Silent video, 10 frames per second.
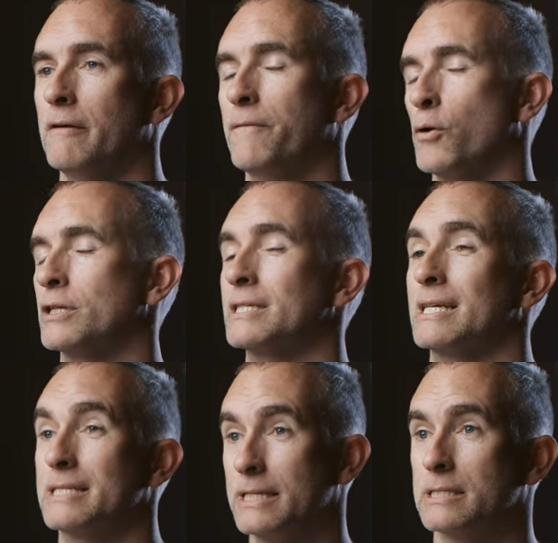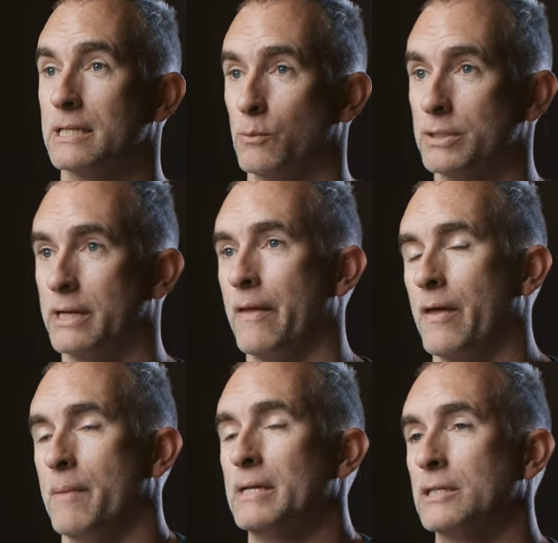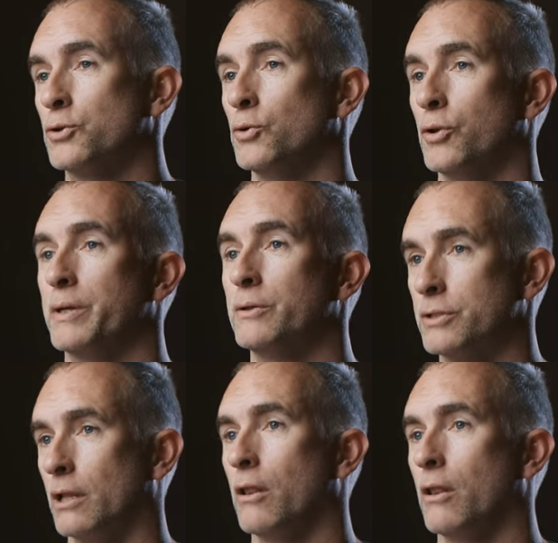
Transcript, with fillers: Focus Assist was another amazing tool that we used a